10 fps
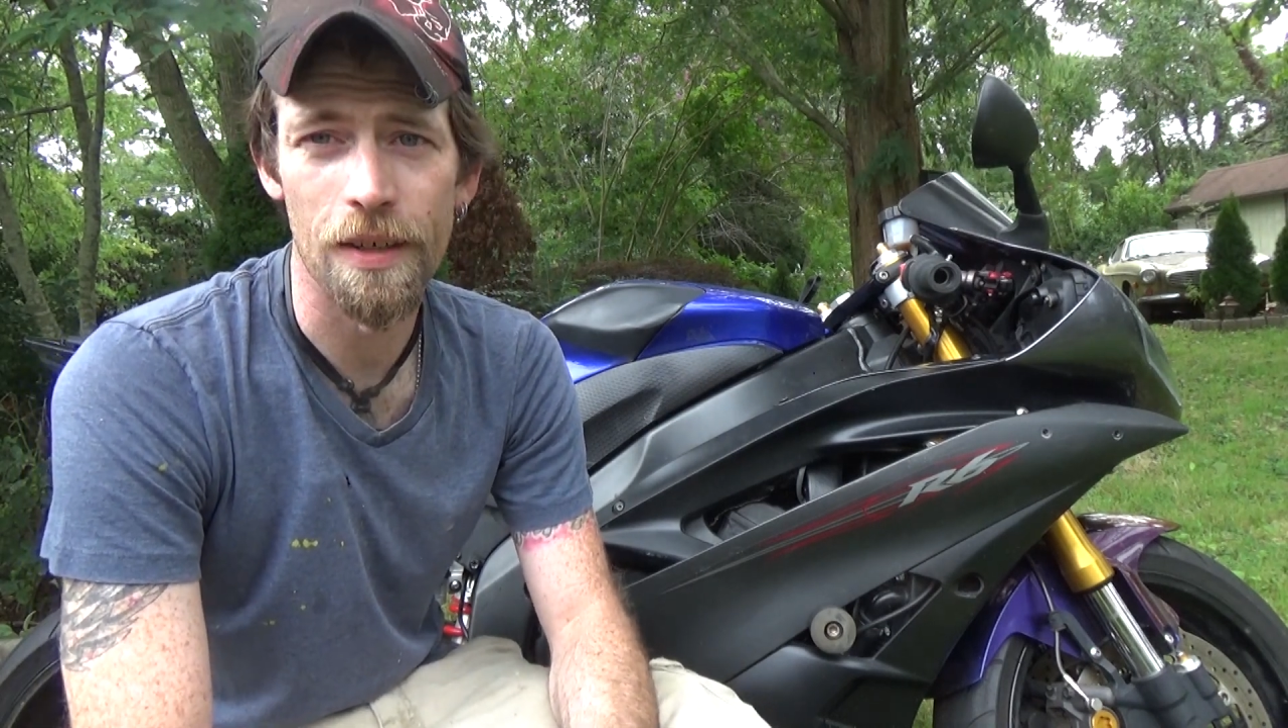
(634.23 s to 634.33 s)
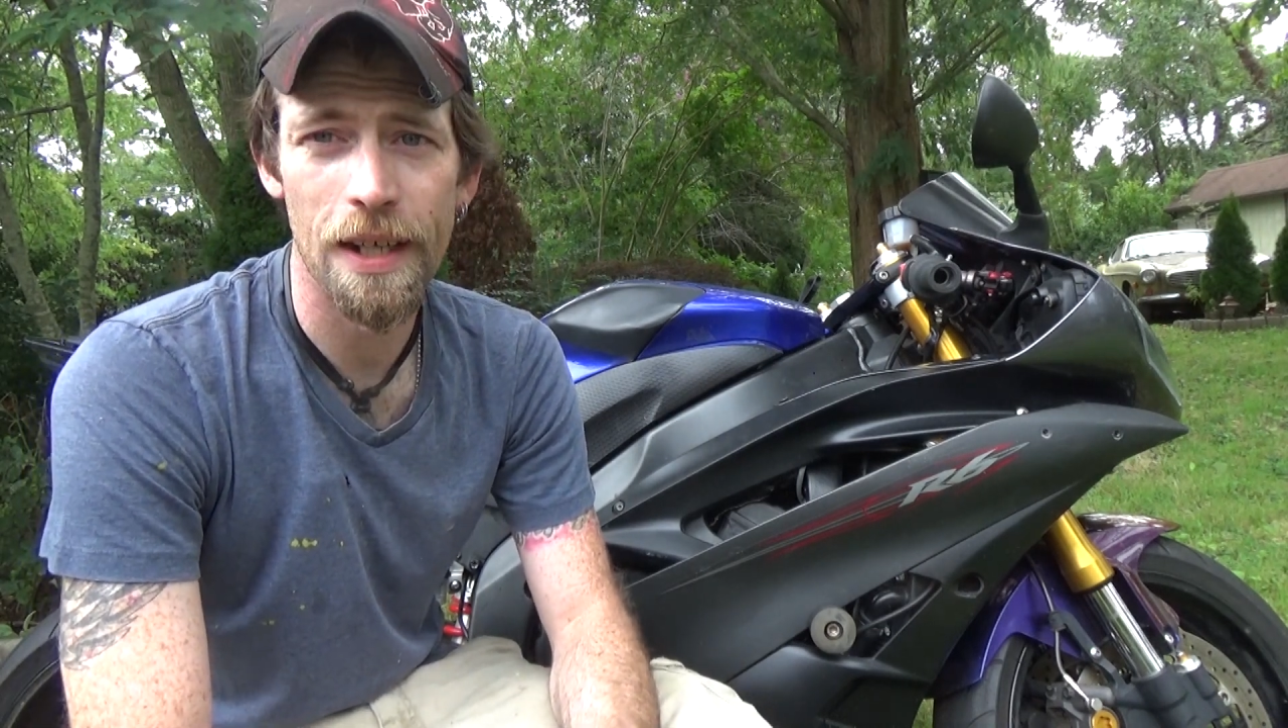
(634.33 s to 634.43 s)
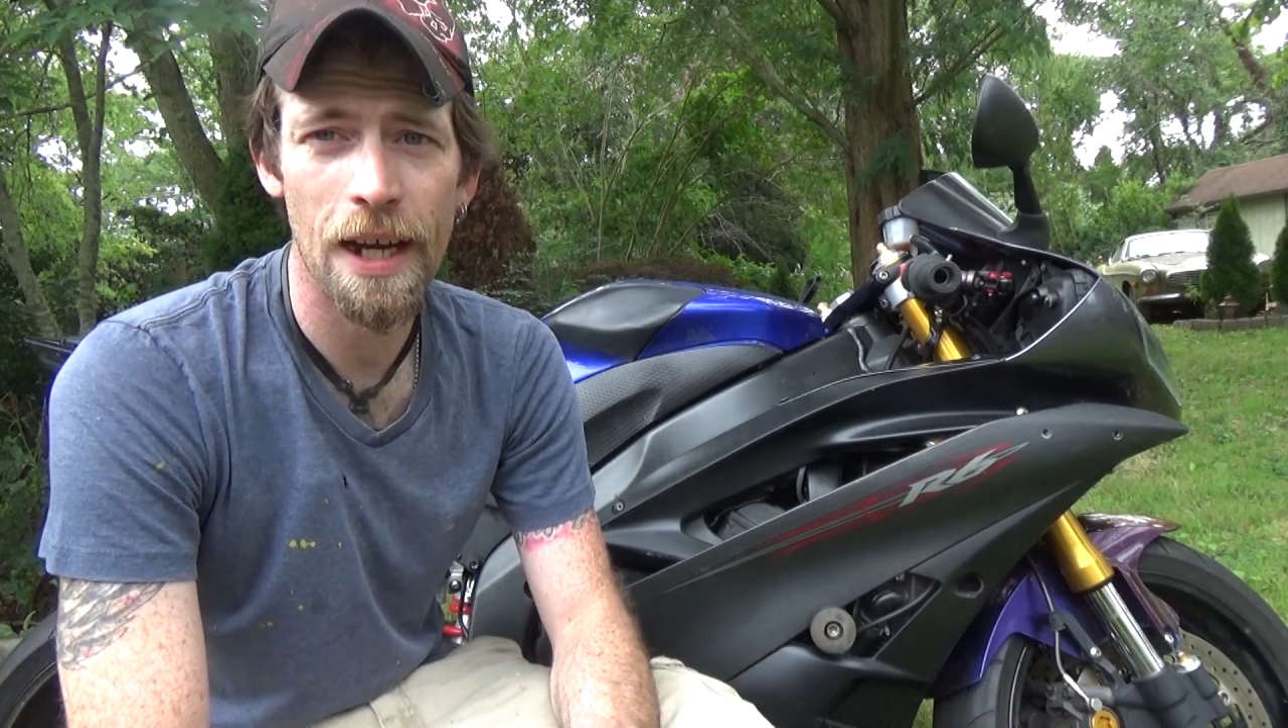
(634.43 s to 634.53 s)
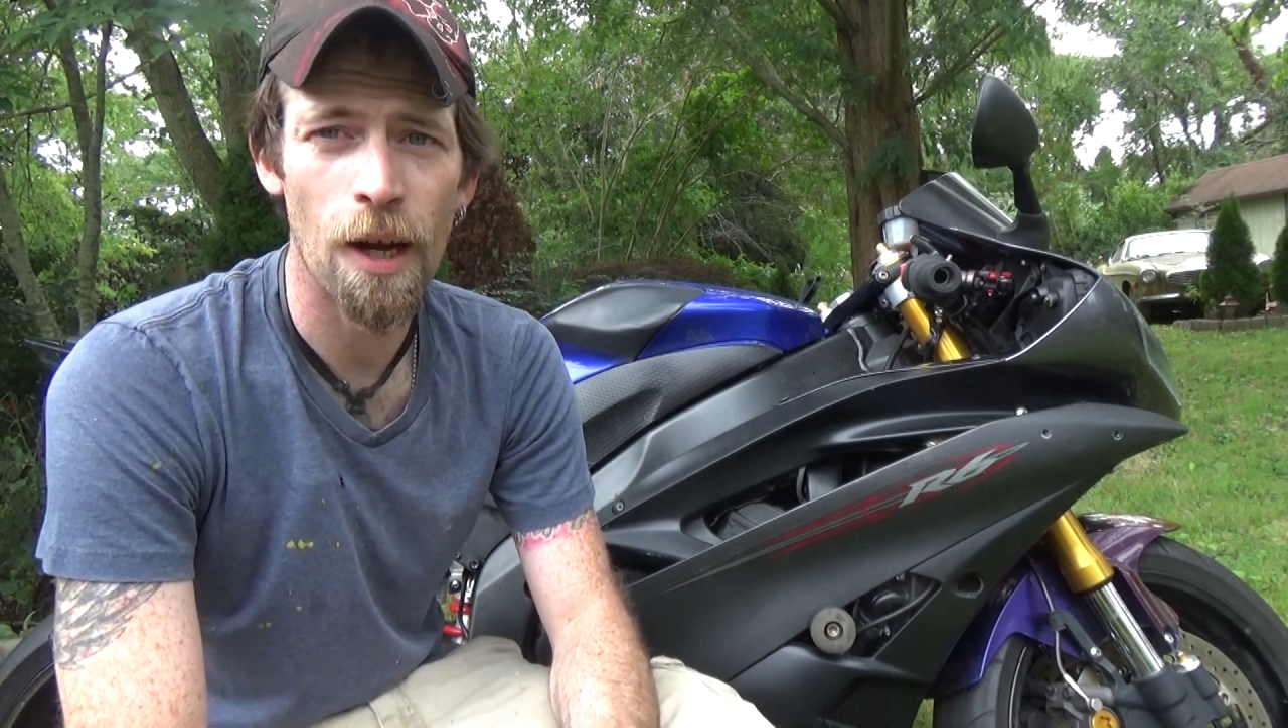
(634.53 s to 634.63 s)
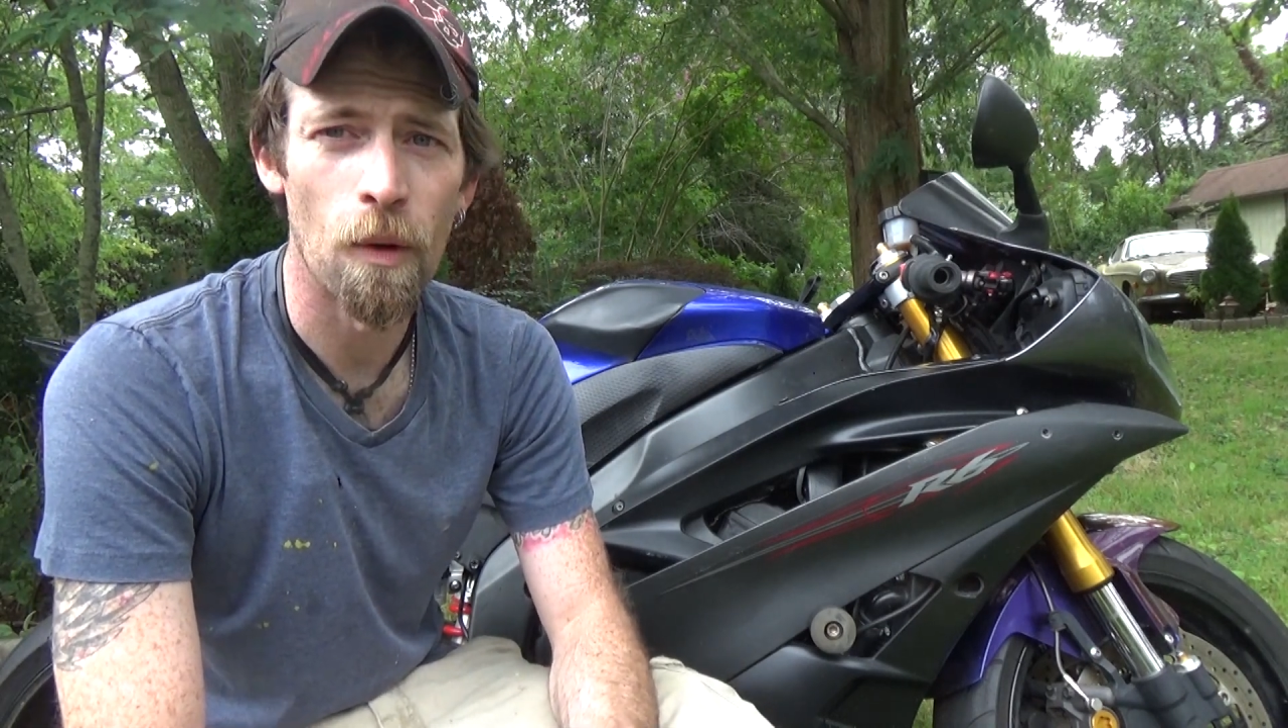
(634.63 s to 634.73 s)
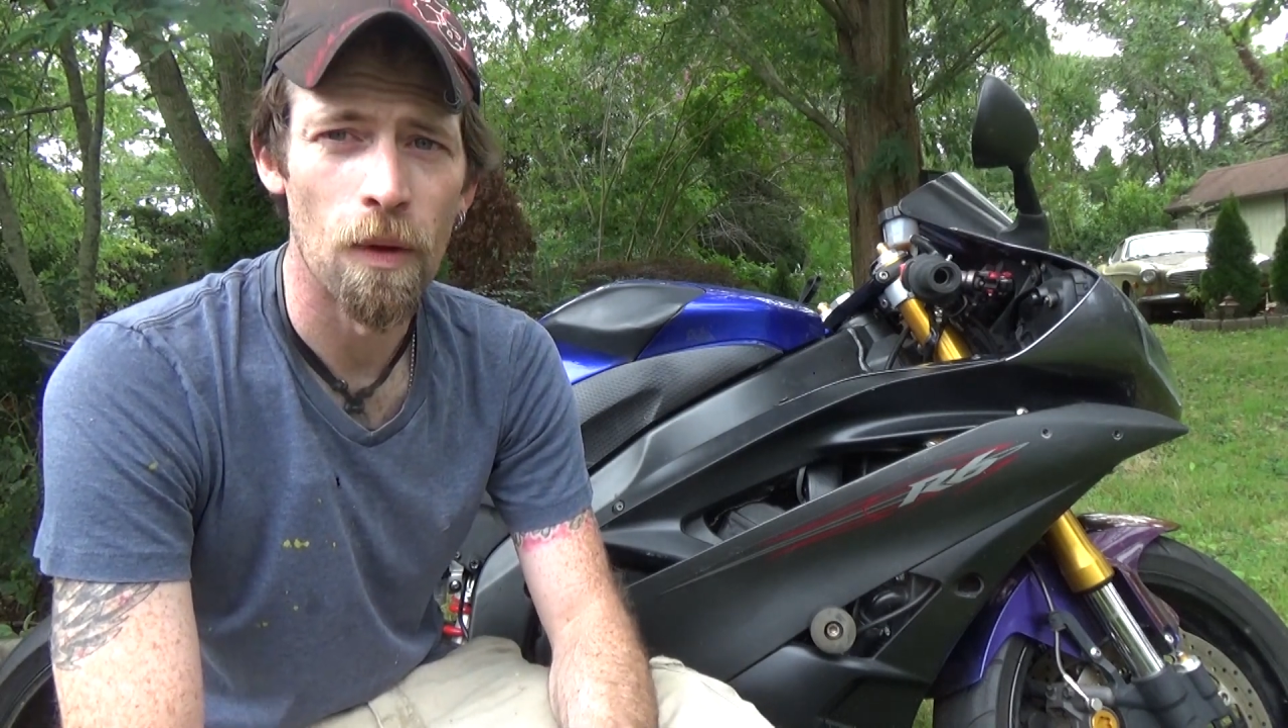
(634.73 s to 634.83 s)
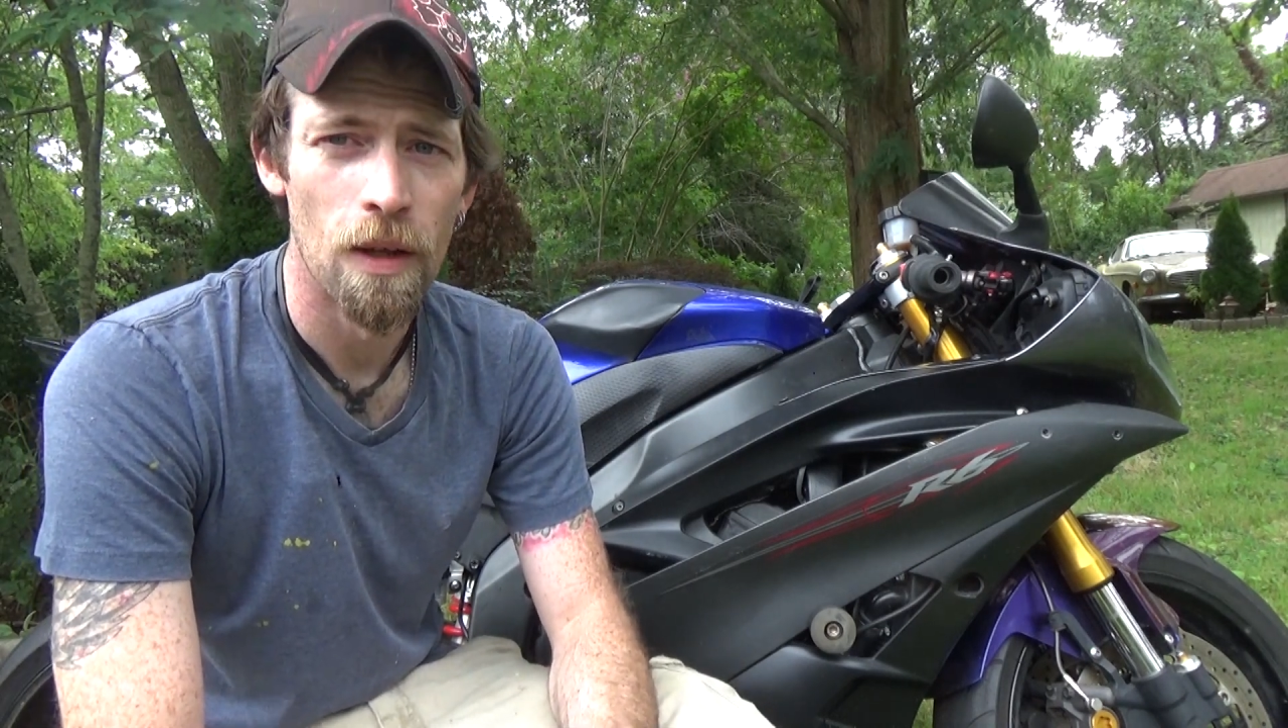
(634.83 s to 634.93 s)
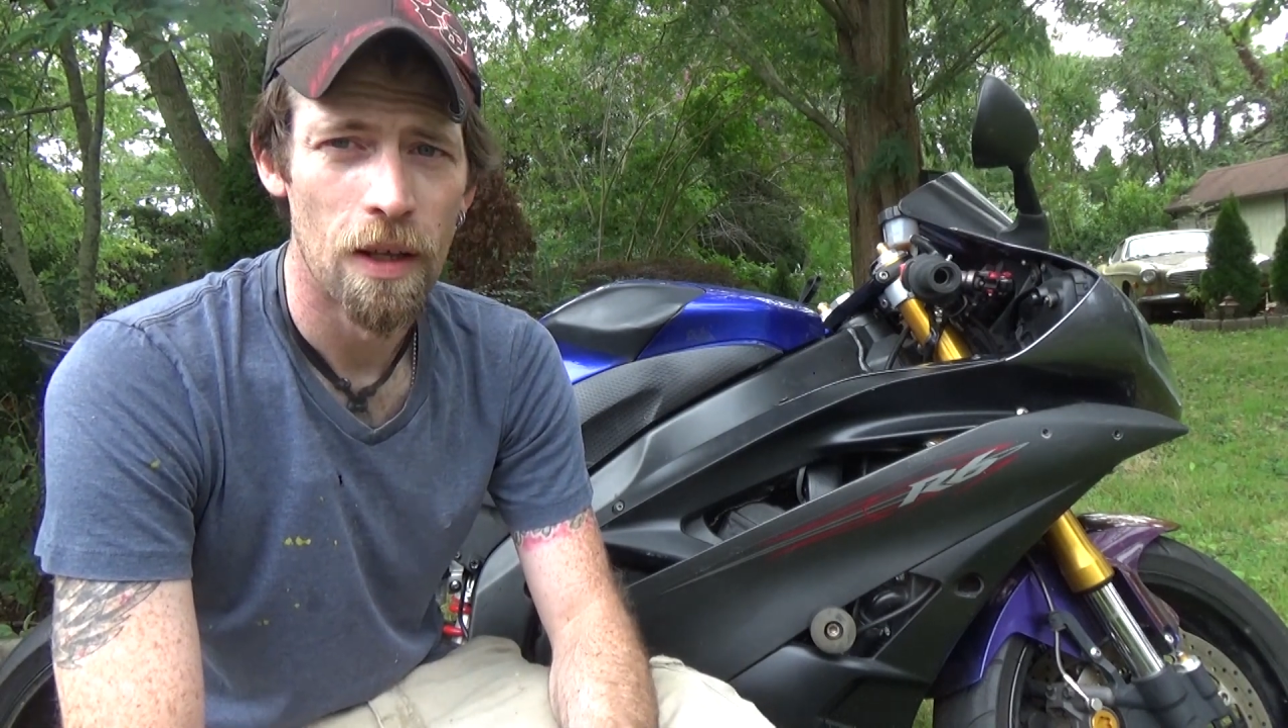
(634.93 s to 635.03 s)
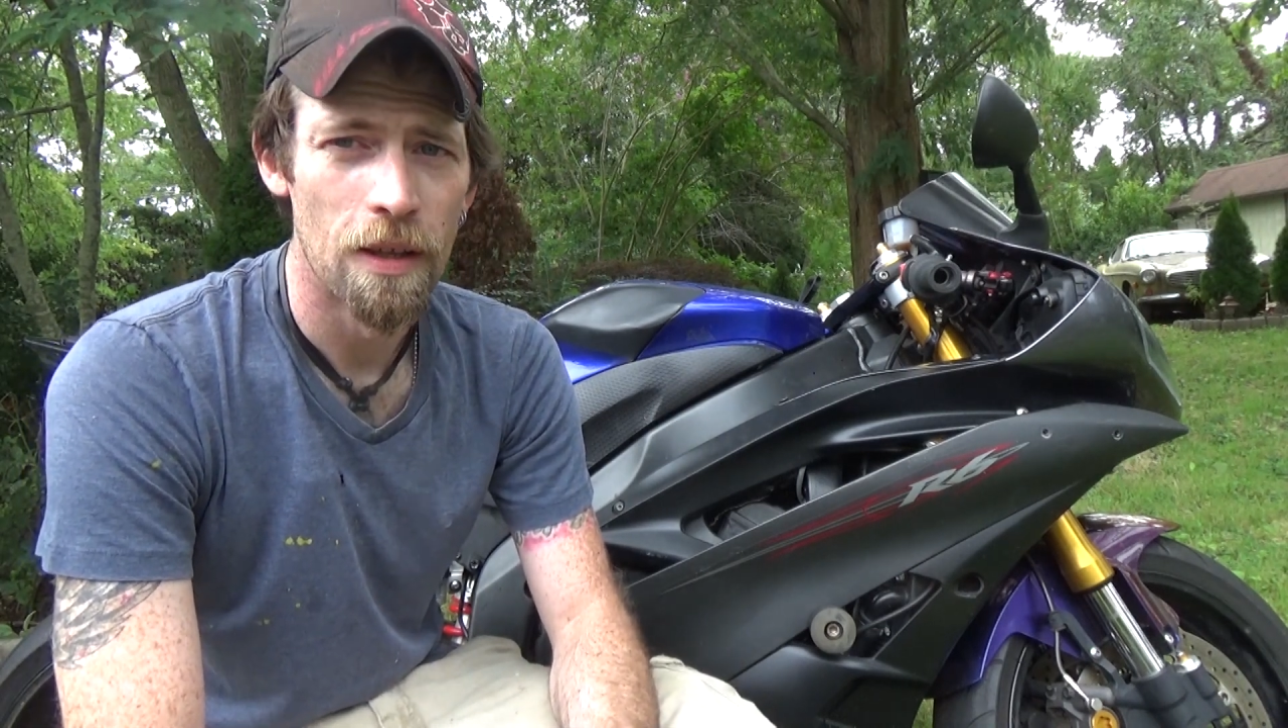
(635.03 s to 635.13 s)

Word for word: you now